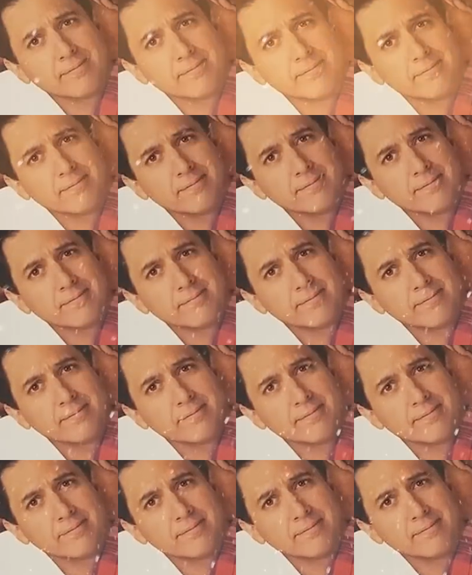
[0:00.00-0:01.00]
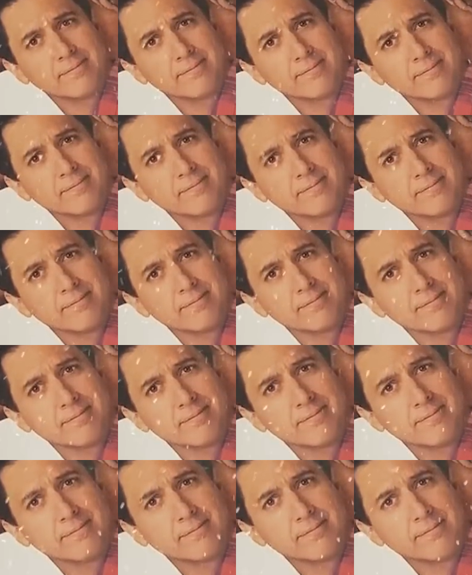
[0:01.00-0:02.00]
Hackman's final film,
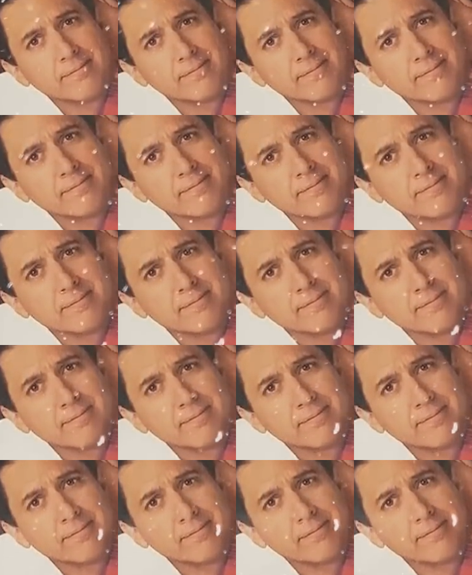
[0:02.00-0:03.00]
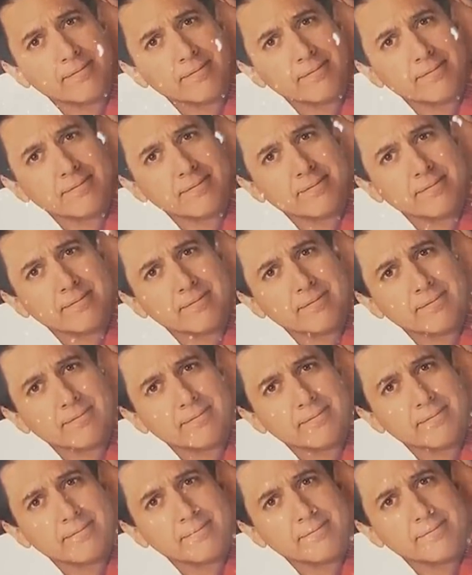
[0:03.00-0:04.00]
Welcome to Mooseport in
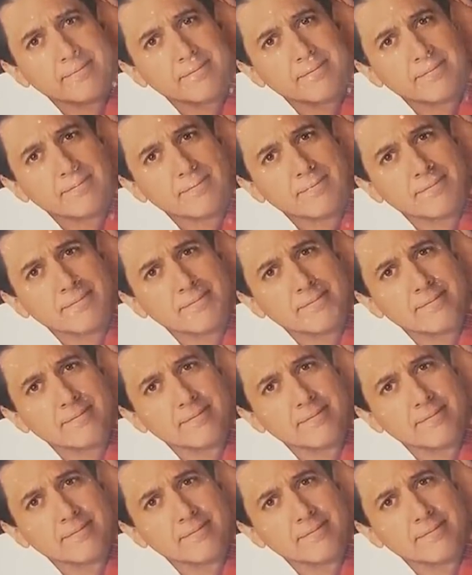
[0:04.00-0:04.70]
2004,